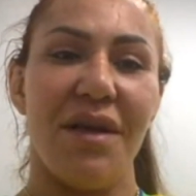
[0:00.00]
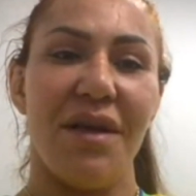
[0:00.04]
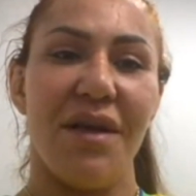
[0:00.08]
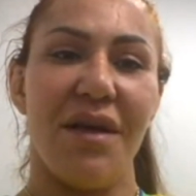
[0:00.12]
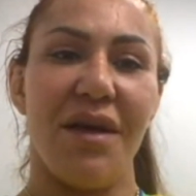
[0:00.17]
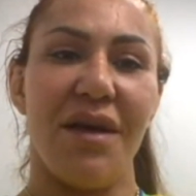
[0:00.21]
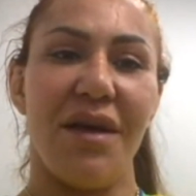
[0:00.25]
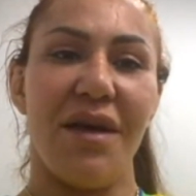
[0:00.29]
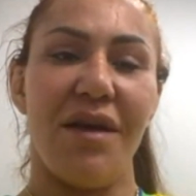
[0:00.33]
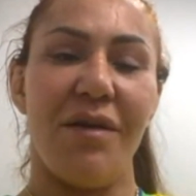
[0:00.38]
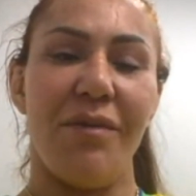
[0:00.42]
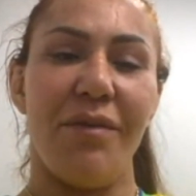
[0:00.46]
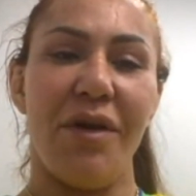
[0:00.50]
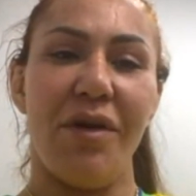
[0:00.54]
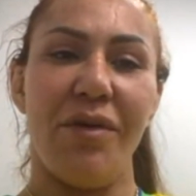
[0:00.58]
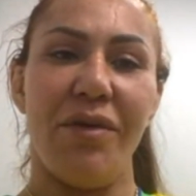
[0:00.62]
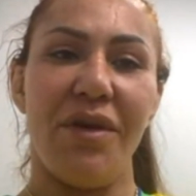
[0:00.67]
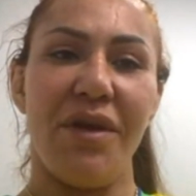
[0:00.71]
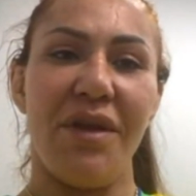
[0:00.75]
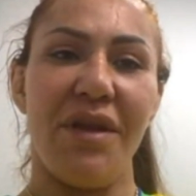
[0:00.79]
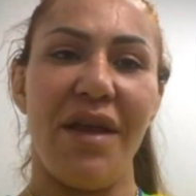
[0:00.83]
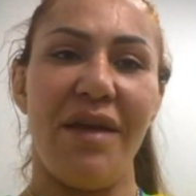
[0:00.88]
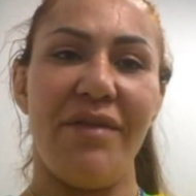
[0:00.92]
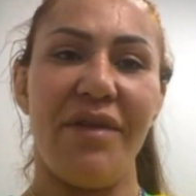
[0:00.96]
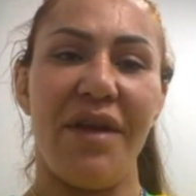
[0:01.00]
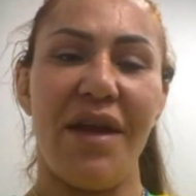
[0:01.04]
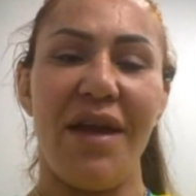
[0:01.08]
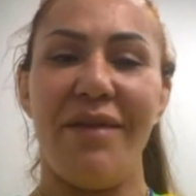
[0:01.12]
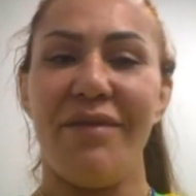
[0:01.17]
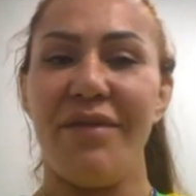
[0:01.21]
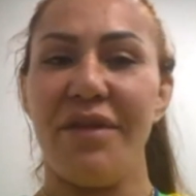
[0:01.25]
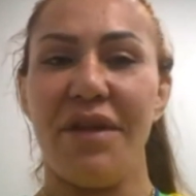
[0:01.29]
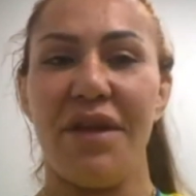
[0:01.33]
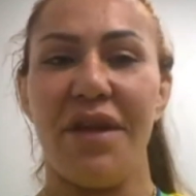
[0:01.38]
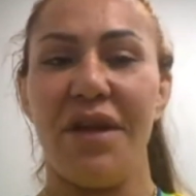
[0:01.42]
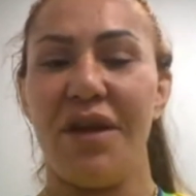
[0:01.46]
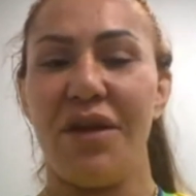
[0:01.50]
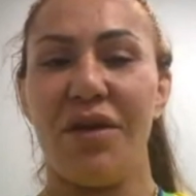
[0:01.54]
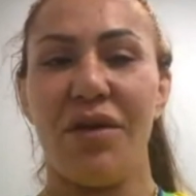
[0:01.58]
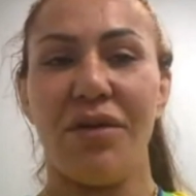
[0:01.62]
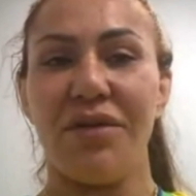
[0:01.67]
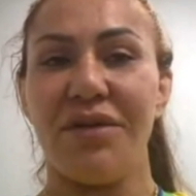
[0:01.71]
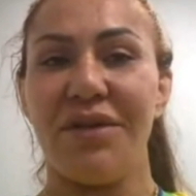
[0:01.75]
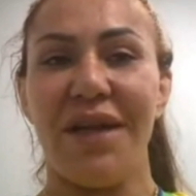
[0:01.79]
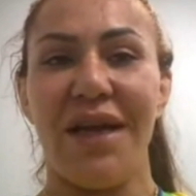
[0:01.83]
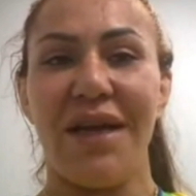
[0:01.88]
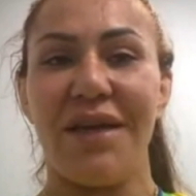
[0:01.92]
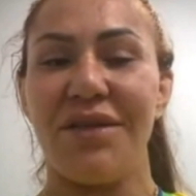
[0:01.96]
Uh, mm-hmm. Uh, but we never have the
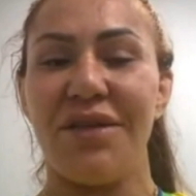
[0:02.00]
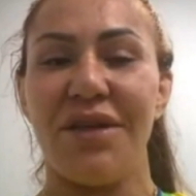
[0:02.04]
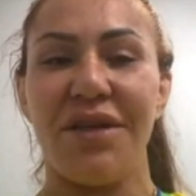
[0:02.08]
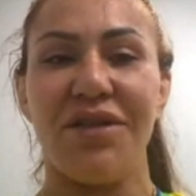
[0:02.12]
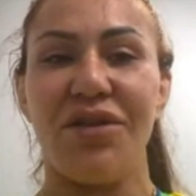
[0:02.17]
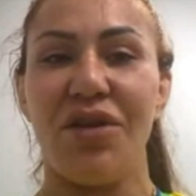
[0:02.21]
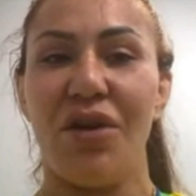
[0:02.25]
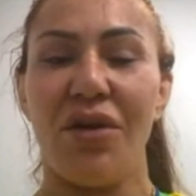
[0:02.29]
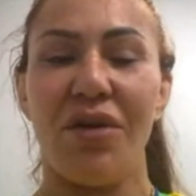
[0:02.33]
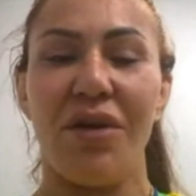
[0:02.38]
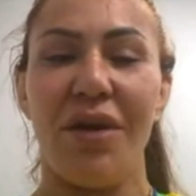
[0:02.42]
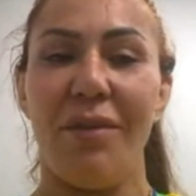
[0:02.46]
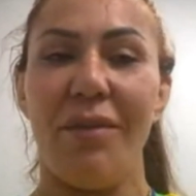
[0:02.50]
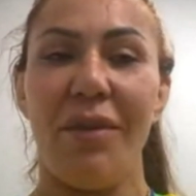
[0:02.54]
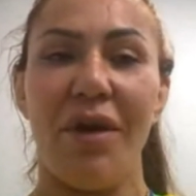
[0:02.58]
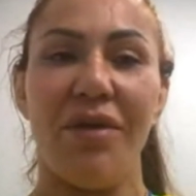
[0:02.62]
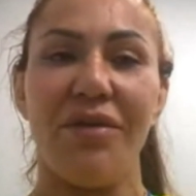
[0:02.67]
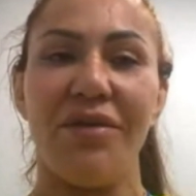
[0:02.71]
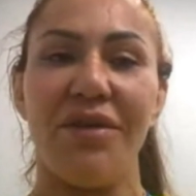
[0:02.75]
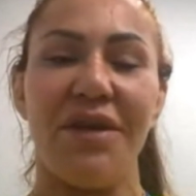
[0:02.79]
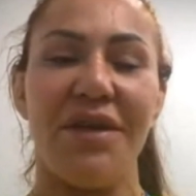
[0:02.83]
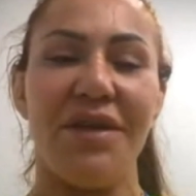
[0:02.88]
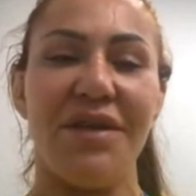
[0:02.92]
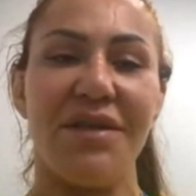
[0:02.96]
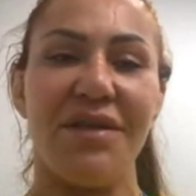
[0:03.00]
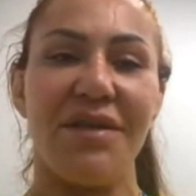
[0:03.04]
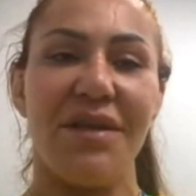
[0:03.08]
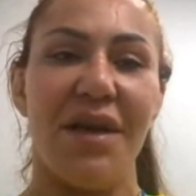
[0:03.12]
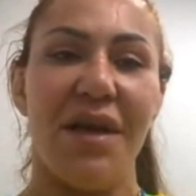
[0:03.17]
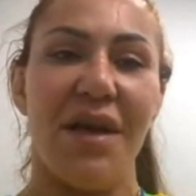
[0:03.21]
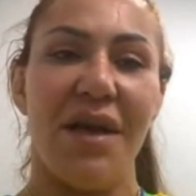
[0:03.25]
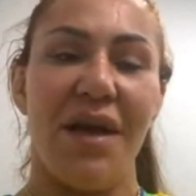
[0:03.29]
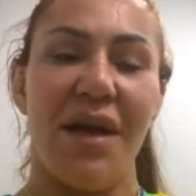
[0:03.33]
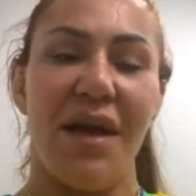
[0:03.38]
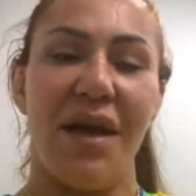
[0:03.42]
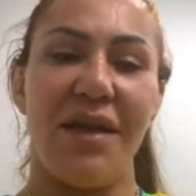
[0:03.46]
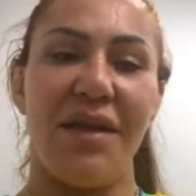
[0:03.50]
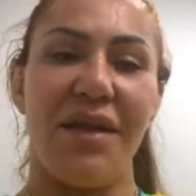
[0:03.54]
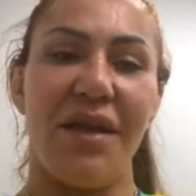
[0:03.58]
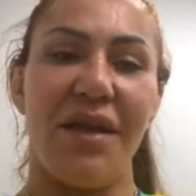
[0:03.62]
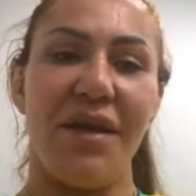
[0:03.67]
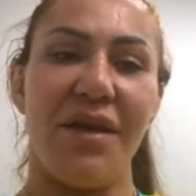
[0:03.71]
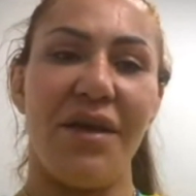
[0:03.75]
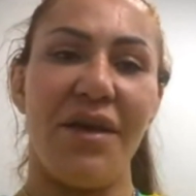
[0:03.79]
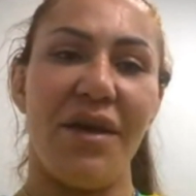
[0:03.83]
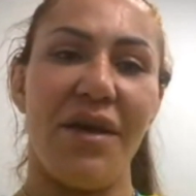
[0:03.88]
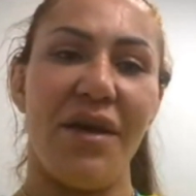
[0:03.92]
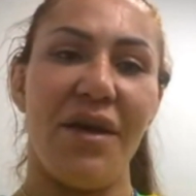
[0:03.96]
contact to talk about this. I
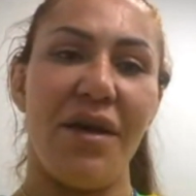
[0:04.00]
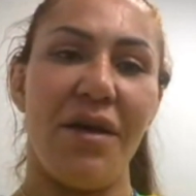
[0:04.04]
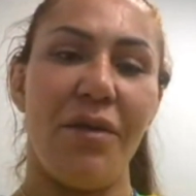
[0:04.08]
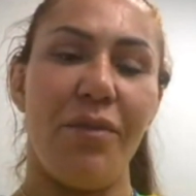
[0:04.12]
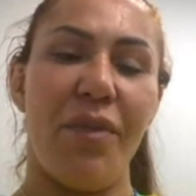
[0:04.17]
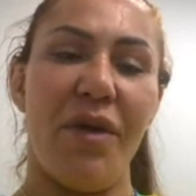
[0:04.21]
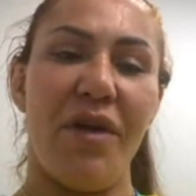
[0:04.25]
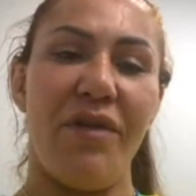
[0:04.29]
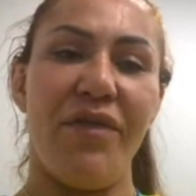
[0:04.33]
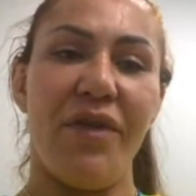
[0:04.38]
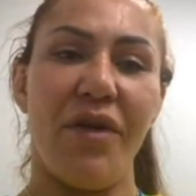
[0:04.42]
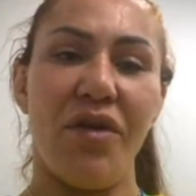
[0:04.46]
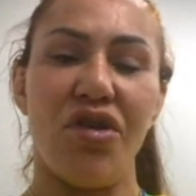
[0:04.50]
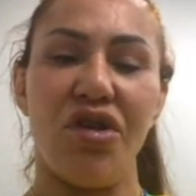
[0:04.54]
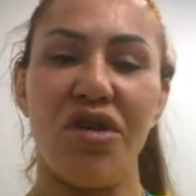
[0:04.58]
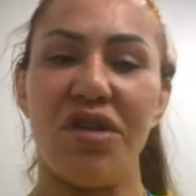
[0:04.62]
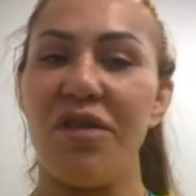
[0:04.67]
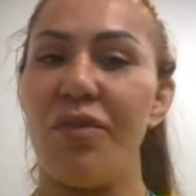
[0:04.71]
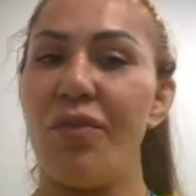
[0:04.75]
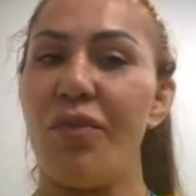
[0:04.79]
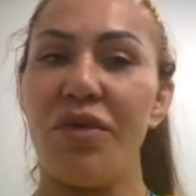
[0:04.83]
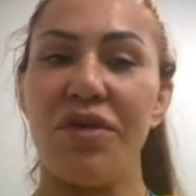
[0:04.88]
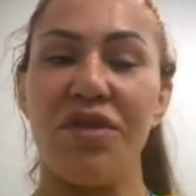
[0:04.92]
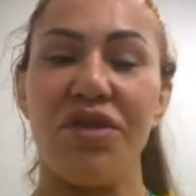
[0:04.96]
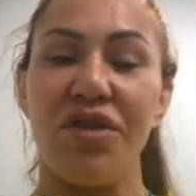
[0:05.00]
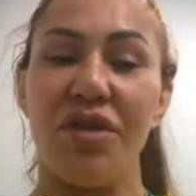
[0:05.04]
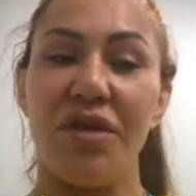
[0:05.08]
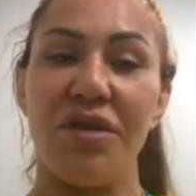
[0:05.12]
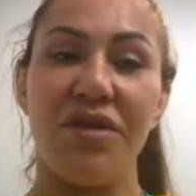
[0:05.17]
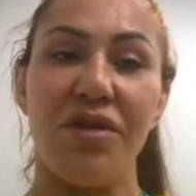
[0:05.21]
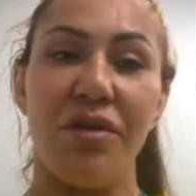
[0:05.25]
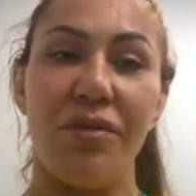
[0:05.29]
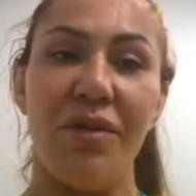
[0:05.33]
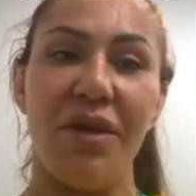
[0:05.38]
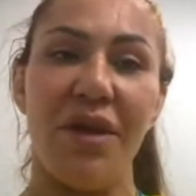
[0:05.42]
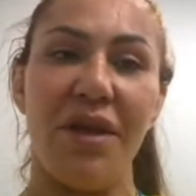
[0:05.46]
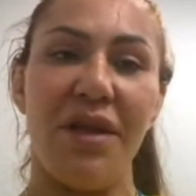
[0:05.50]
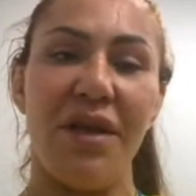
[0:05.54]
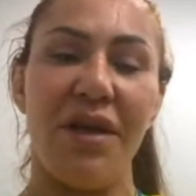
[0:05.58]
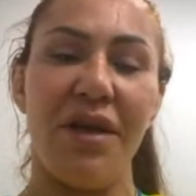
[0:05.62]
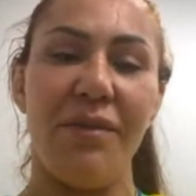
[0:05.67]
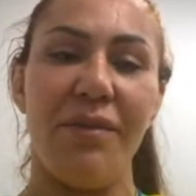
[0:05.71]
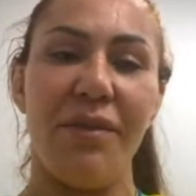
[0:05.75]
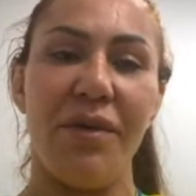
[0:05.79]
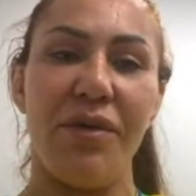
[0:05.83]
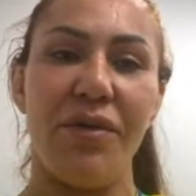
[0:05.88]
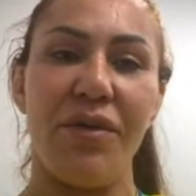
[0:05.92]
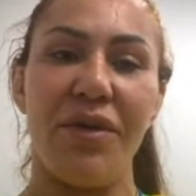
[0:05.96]
think uh, PFL just put social
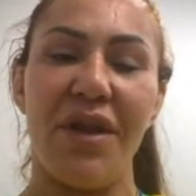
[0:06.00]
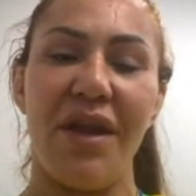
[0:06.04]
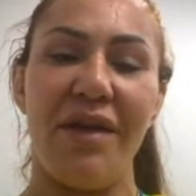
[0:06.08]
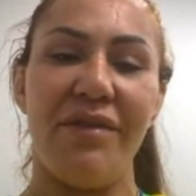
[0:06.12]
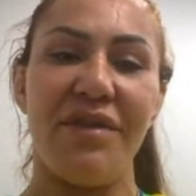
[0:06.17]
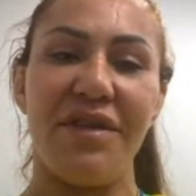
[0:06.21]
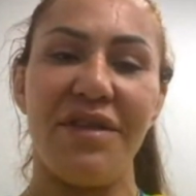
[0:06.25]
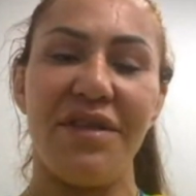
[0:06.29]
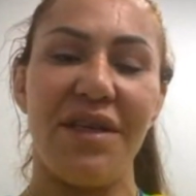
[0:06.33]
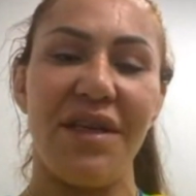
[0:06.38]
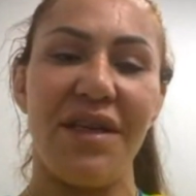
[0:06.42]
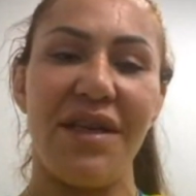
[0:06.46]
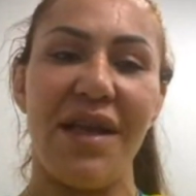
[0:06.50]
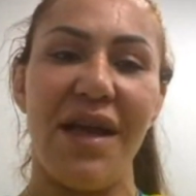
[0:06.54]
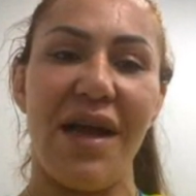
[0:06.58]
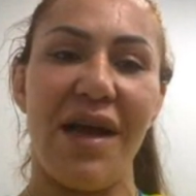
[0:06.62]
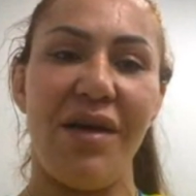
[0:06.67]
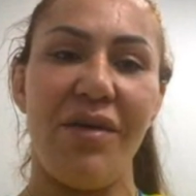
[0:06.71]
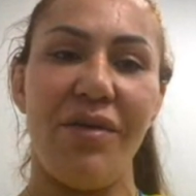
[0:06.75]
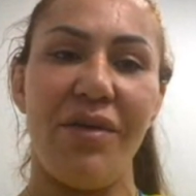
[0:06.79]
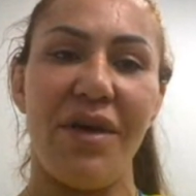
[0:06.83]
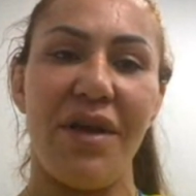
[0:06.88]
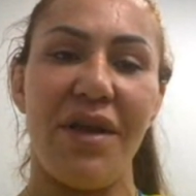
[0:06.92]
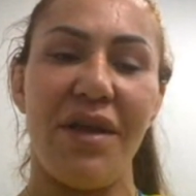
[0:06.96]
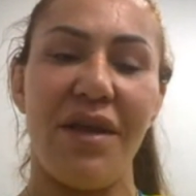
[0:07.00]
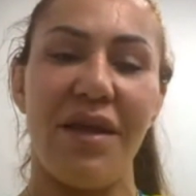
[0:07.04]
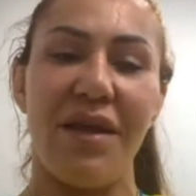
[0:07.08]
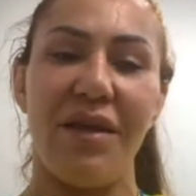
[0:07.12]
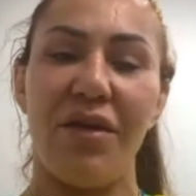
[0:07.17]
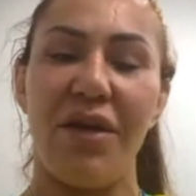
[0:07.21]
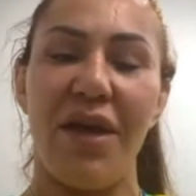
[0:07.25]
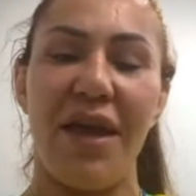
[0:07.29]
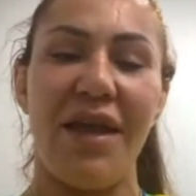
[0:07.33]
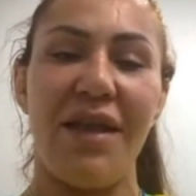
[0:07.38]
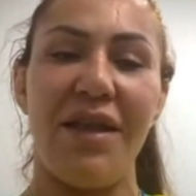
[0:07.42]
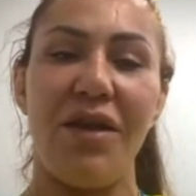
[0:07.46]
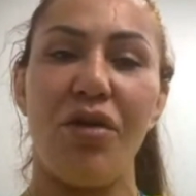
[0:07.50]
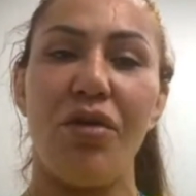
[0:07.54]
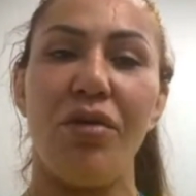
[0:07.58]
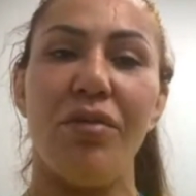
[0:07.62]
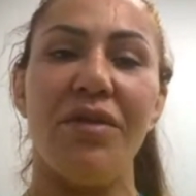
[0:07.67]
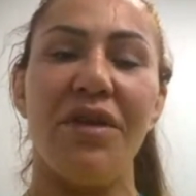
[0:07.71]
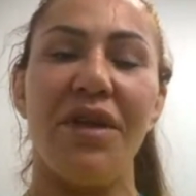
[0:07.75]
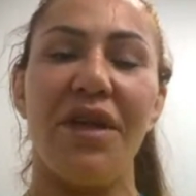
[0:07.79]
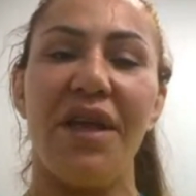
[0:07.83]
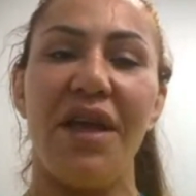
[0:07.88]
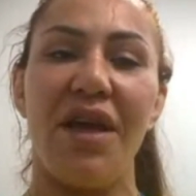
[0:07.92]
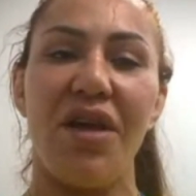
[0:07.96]
media, but we never sit down and uh, any
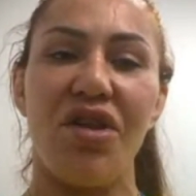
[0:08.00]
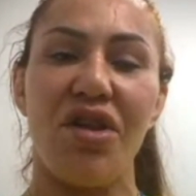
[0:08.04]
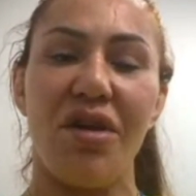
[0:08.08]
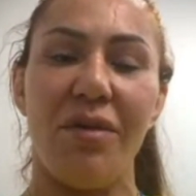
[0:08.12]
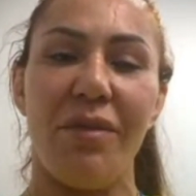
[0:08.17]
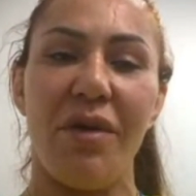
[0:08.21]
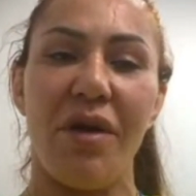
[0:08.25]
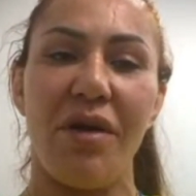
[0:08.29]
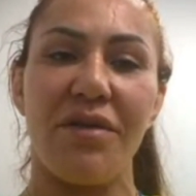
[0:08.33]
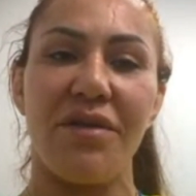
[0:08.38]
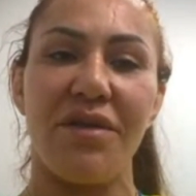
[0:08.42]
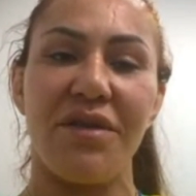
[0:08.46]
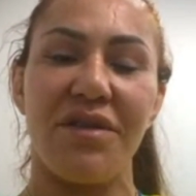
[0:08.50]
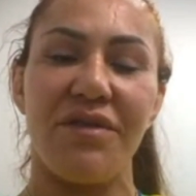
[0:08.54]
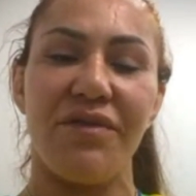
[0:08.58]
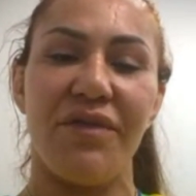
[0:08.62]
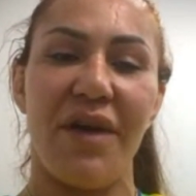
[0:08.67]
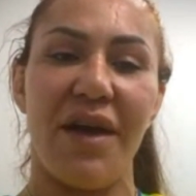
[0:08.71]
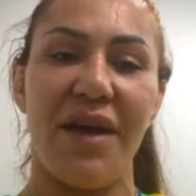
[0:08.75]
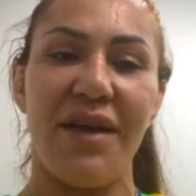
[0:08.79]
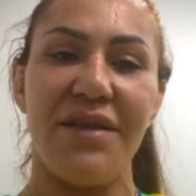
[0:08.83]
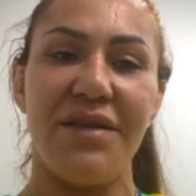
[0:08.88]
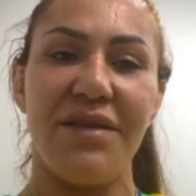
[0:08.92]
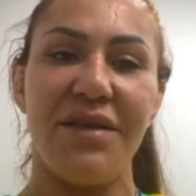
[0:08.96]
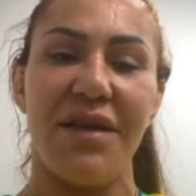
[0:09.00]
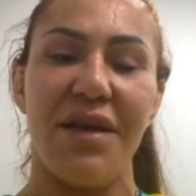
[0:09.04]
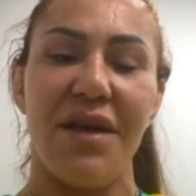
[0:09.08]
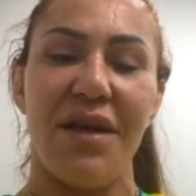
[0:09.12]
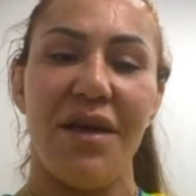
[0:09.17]
communication about this fight.